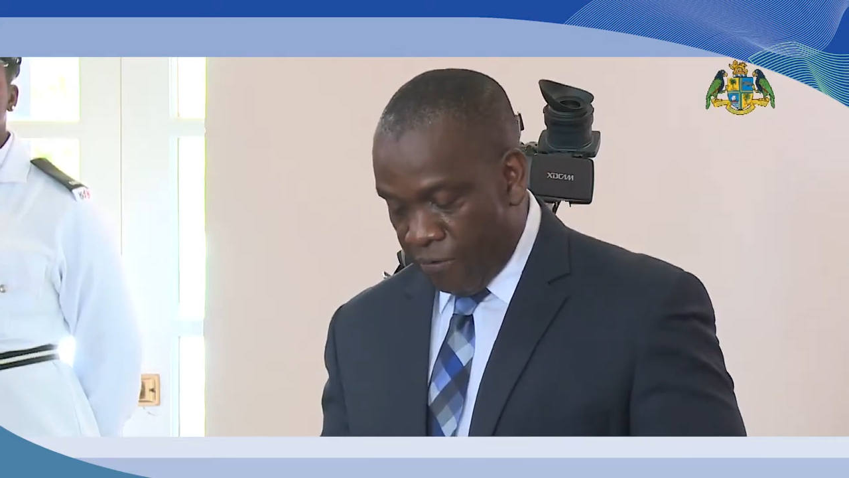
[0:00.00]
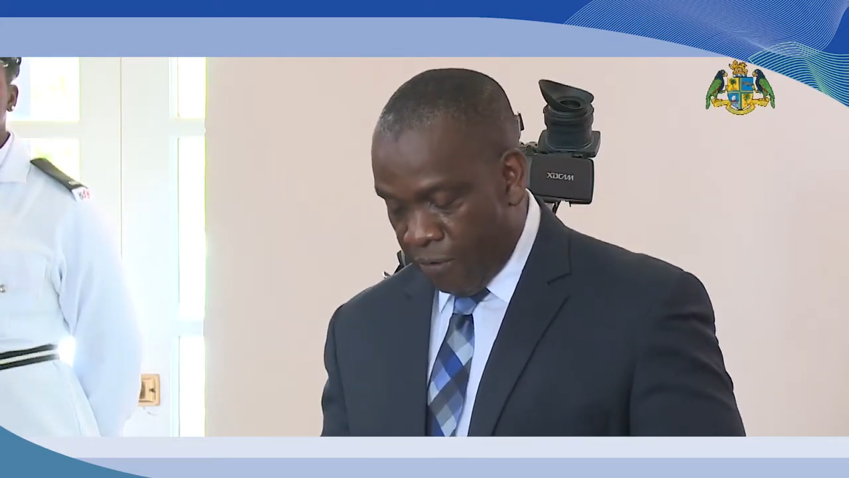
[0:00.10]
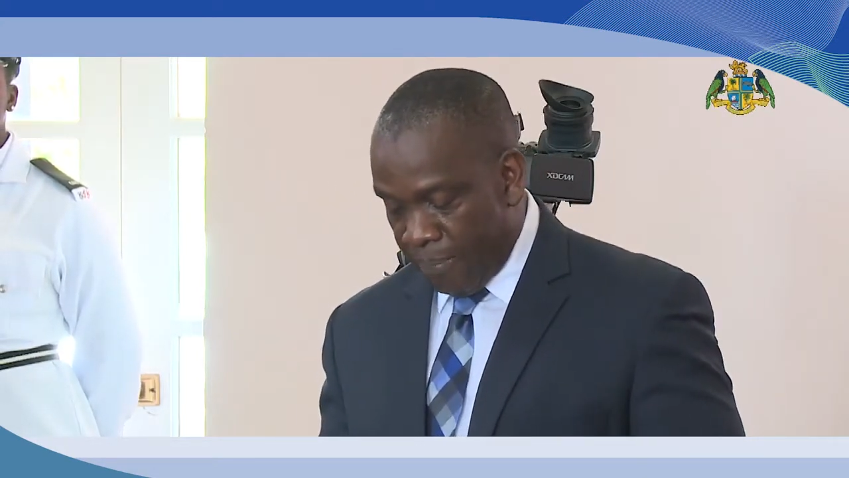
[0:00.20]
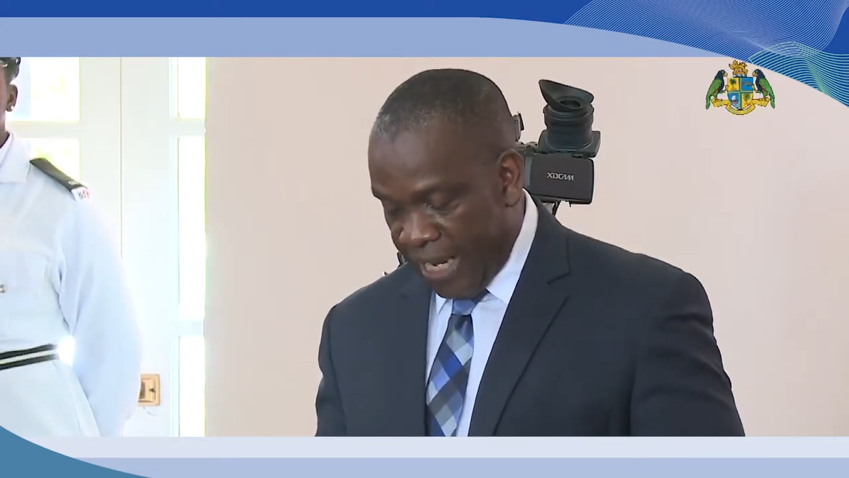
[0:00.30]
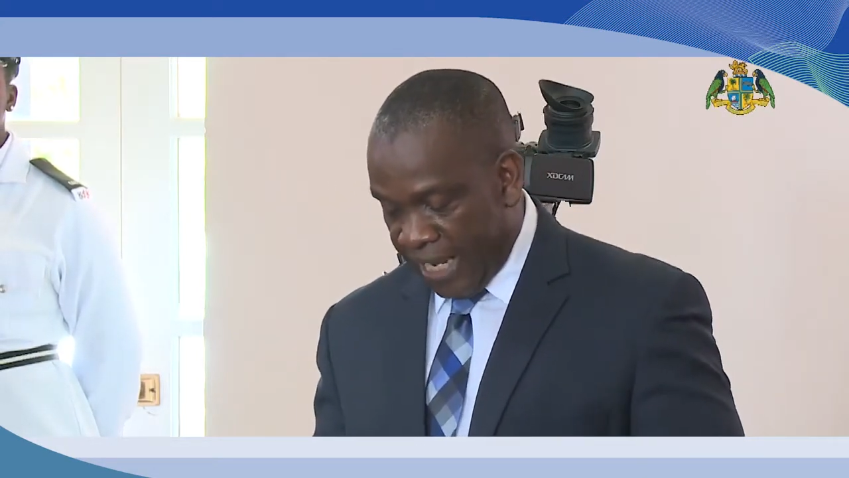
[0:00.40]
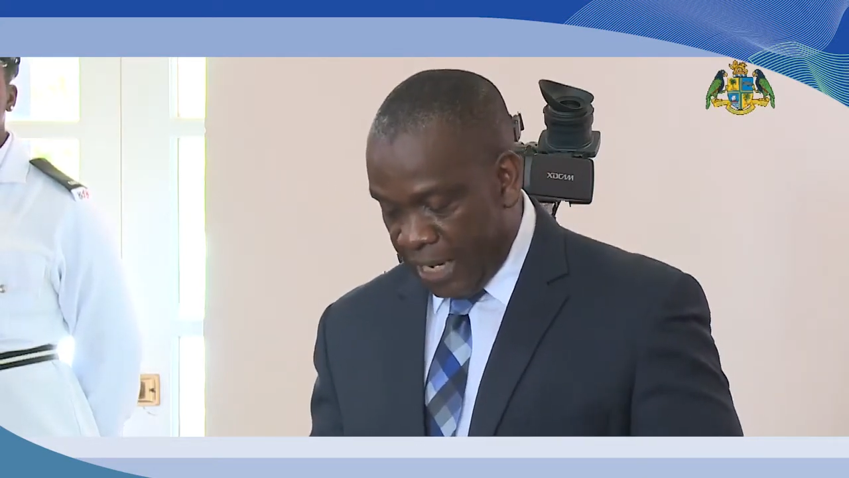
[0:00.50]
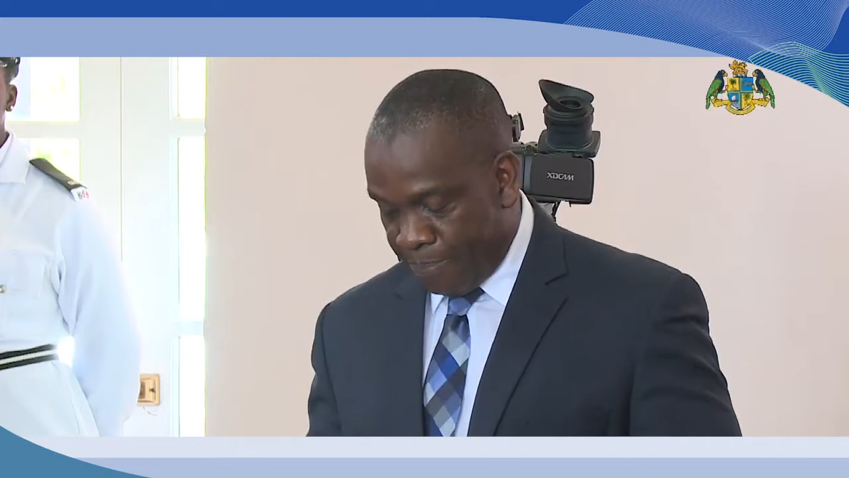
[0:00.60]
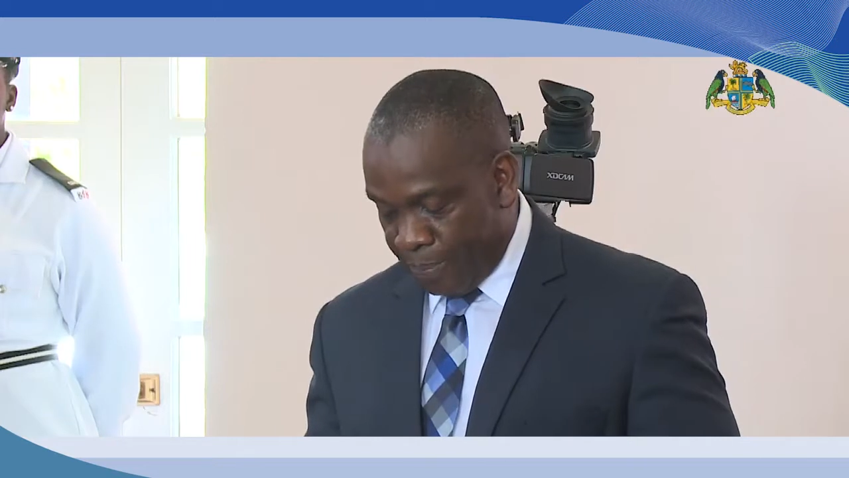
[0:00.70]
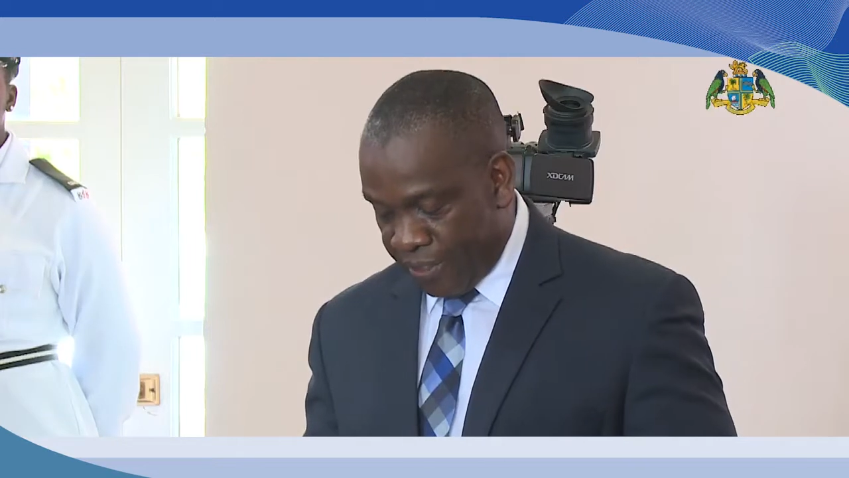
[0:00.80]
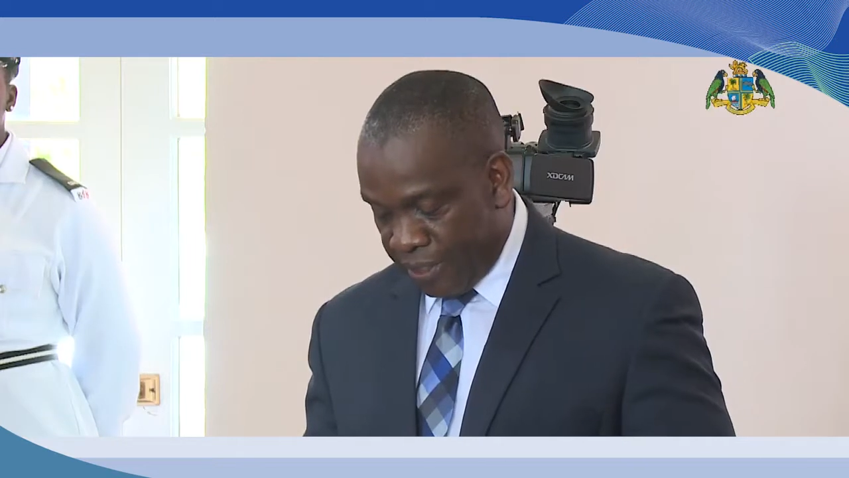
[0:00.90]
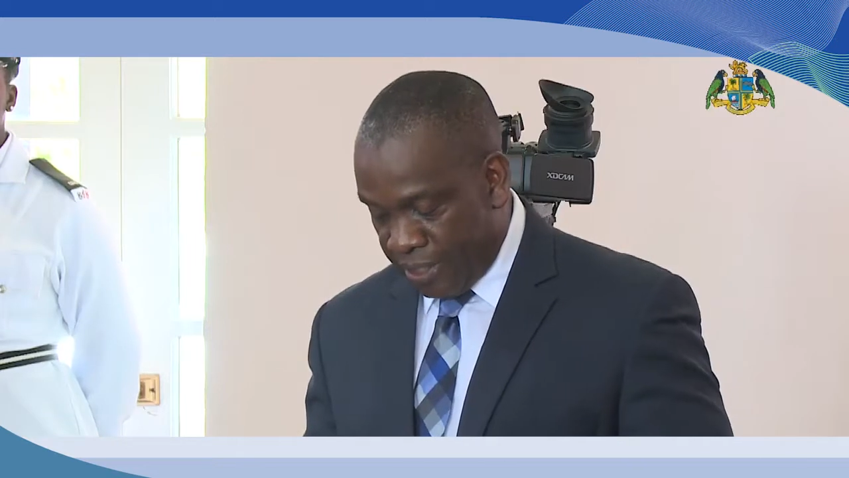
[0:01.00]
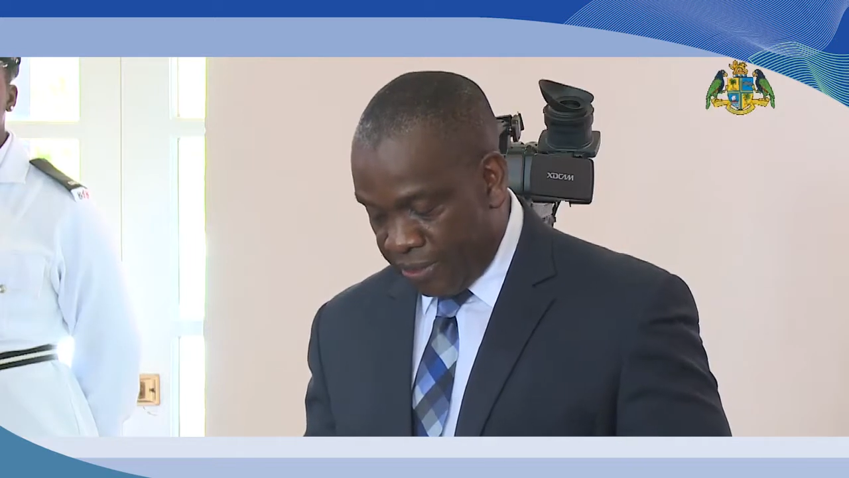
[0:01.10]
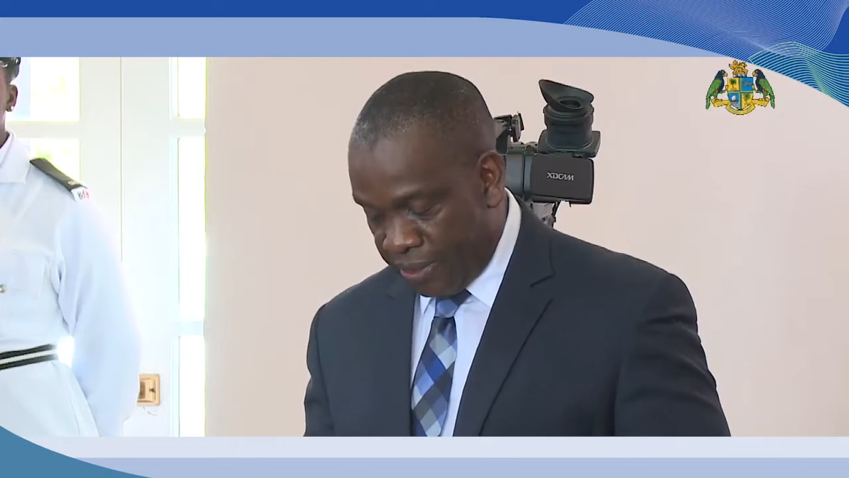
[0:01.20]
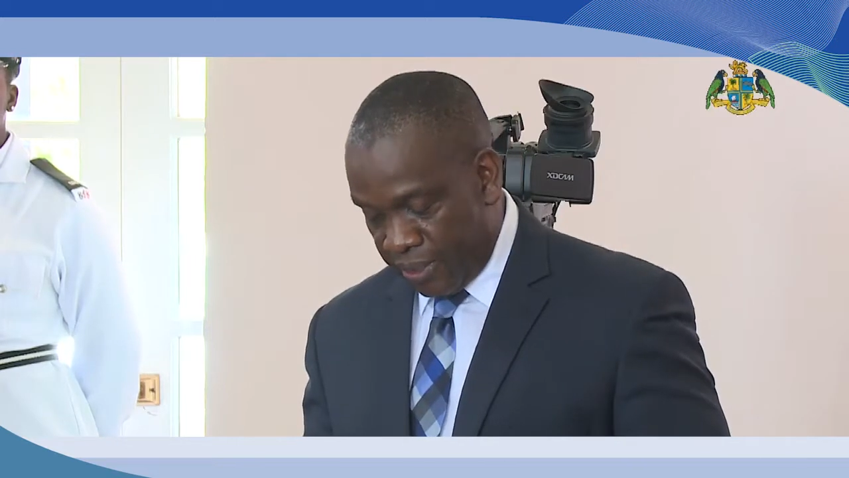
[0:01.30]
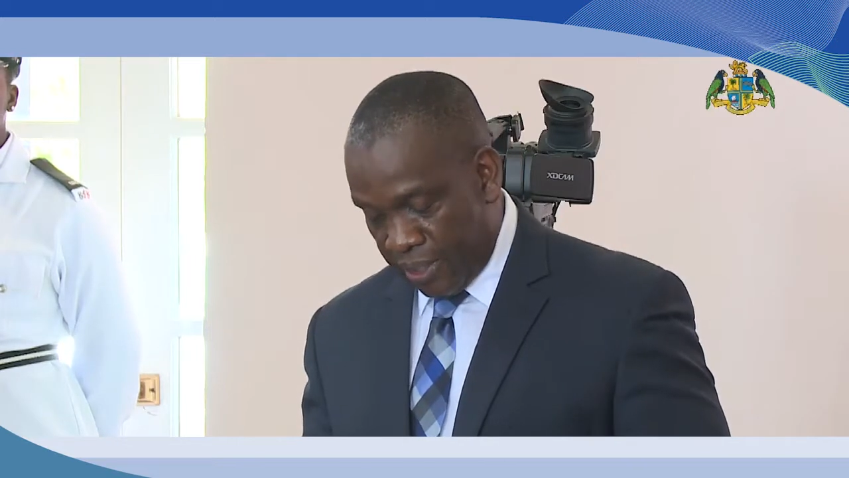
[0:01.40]
for medical
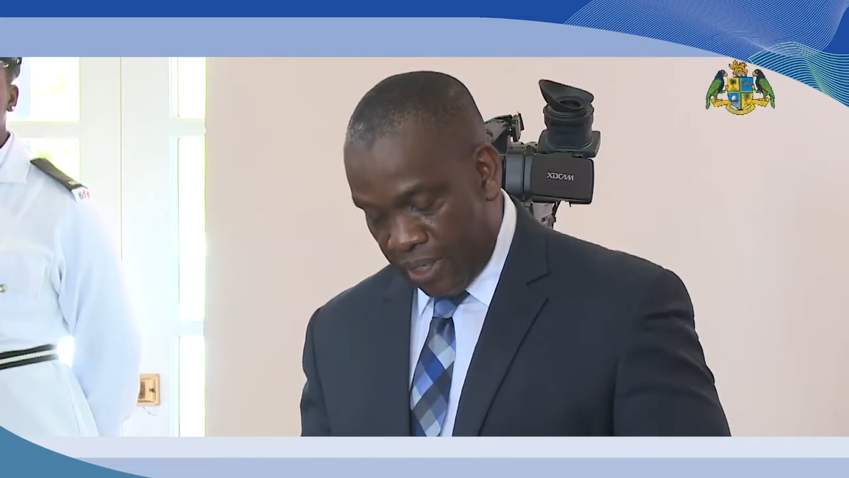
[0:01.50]
purposes